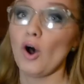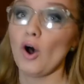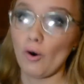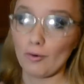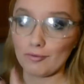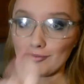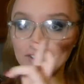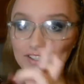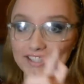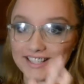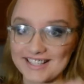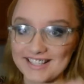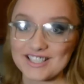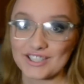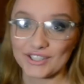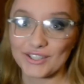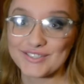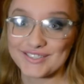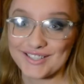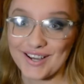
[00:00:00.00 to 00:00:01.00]
Hopefully it
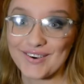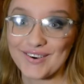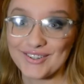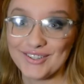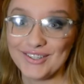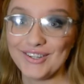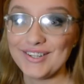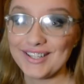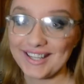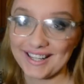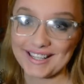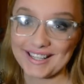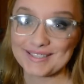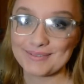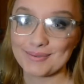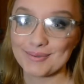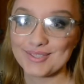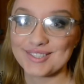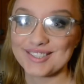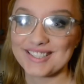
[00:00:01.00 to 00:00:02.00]
turns out good. I guess
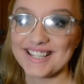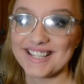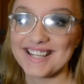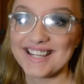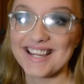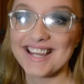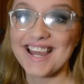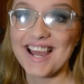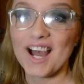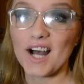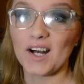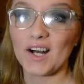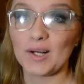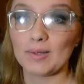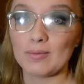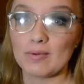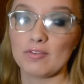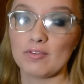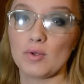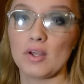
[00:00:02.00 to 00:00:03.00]
we'll see.
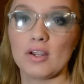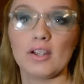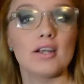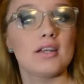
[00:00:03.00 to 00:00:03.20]
If you hear